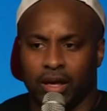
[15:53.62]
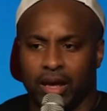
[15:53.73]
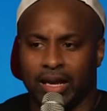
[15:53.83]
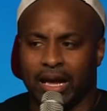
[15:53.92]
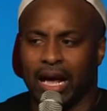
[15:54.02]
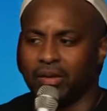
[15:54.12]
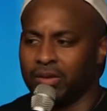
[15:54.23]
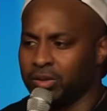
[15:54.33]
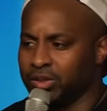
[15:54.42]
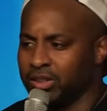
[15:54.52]
And out of
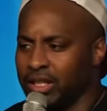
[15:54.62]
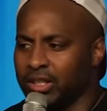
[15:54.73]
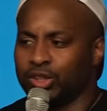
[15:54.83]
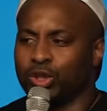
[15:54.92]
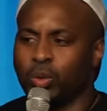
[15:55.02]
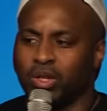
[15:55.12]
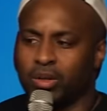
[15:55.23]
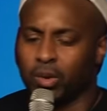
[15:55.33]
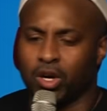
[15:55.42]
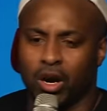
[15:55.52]
those 10, two of
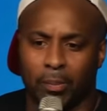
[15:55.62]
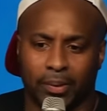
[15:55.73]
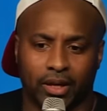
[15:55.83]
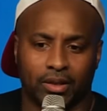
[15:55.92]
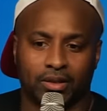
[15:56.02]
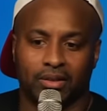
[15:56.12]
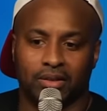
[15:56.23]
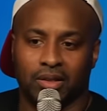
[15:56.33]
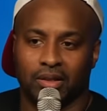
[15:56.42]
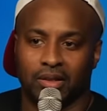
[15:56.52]
them were carpeted.
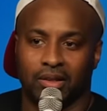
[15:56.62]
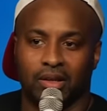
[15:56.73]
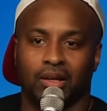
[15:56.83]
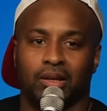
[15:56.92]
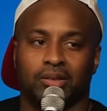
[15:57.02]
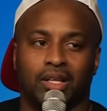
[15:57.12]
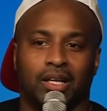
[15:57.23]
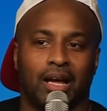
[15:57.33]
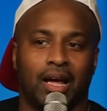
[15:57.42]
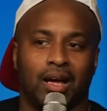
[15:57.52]
It's like,
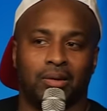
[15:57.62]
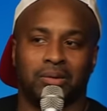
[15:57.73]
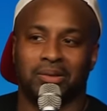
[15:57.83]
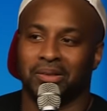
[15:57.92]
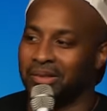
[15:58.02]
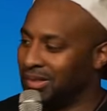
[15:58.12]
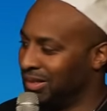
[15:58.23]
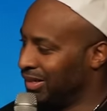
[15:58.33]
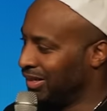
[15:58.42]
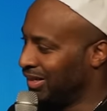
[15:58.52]
how?
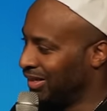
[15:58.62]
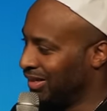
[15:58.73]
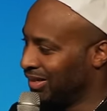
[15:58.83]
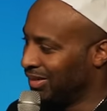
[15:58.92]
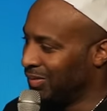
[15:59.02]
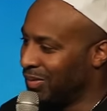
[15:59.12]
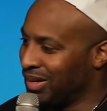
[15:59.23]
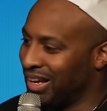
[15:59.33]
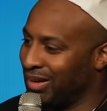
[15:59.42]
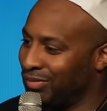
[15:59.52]
What
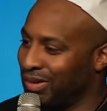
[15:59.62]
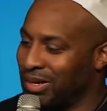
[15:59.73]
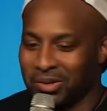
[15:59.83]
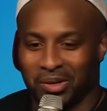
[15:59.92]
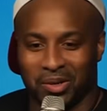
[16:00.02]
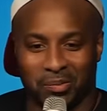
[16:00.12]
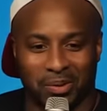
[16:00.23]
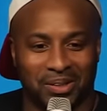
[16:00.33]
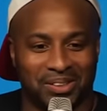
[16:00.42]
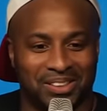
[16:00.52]
kind of Velcro
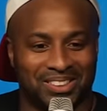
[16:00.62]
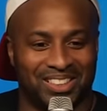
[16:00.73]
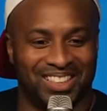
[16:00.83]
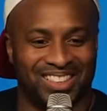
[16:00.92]
bowl is this?